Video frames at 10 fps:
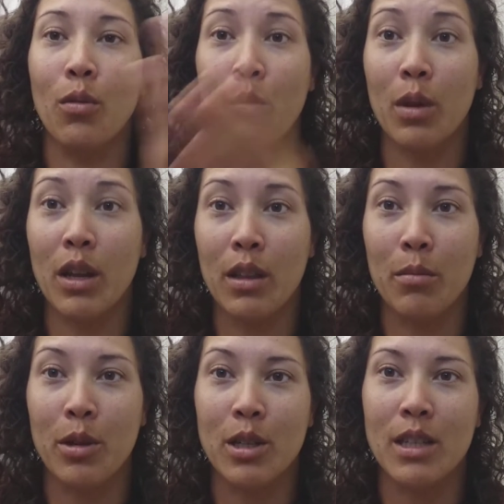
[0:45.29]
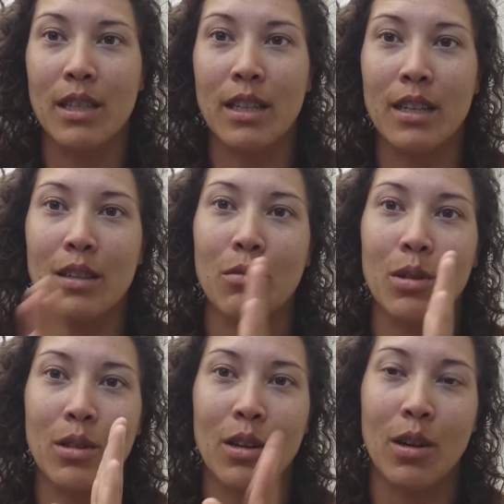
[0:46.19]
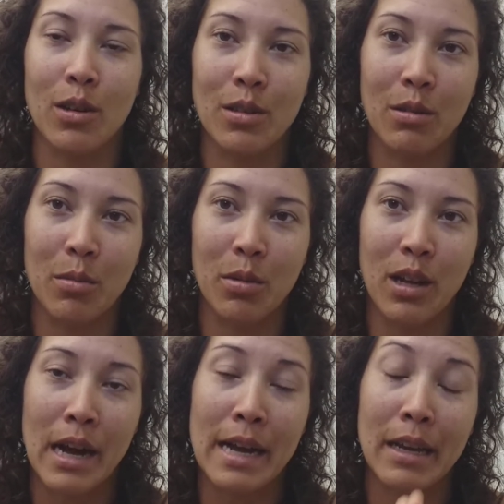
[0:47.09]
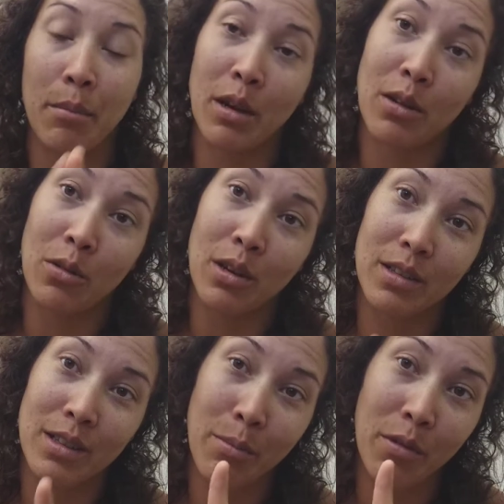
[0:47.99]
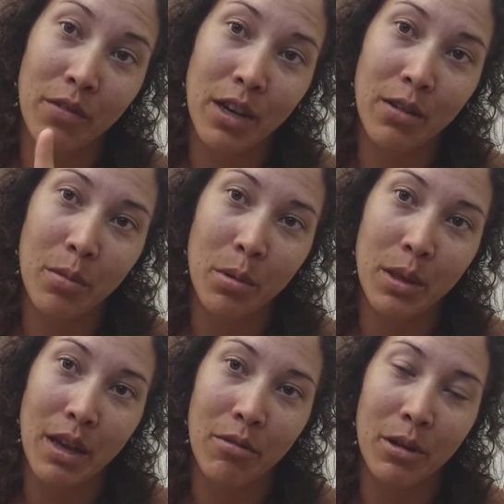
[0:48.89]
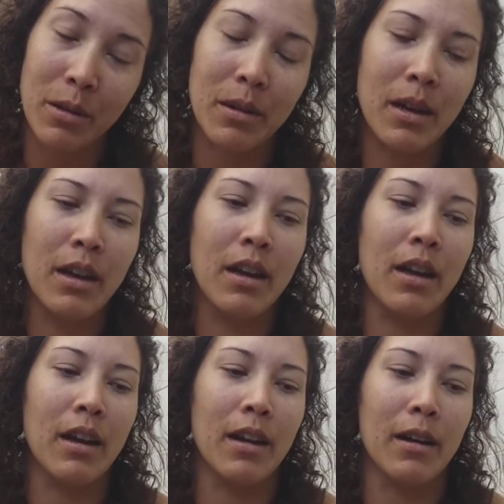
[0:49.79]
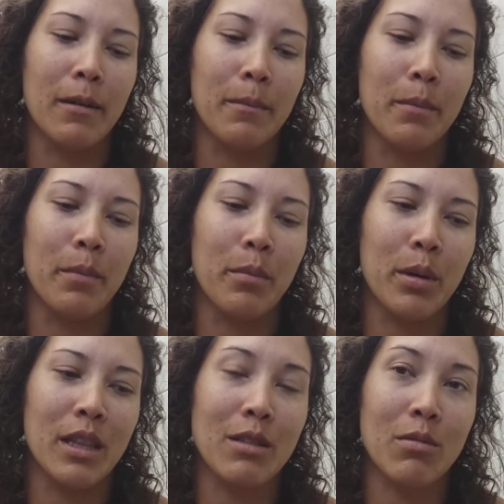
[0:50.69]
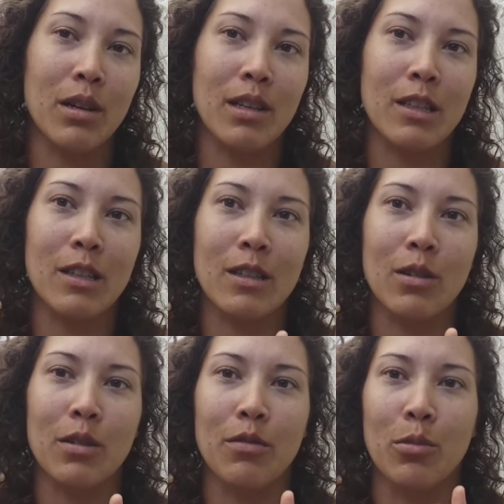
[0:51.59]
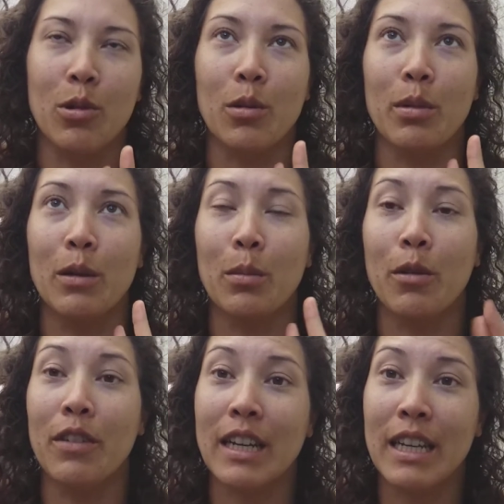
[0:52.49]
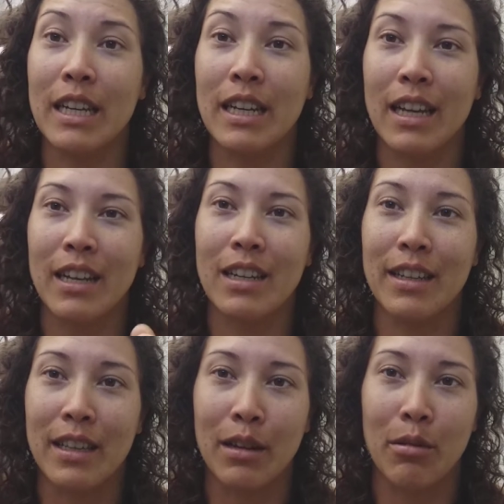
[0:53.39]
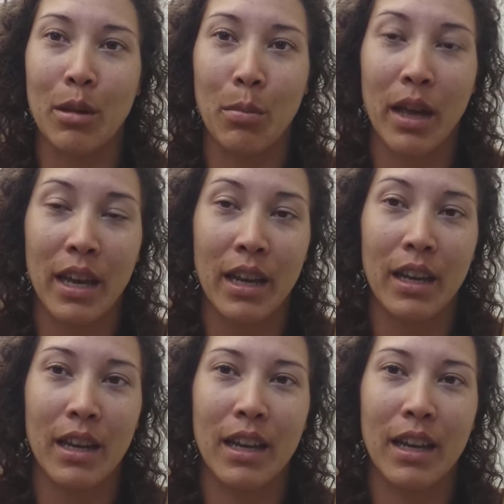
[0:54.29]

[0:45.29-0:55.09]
real emergencies, which could also apply. I might do a separate video about that one. But this one is sort of more about preventing and dealing with panic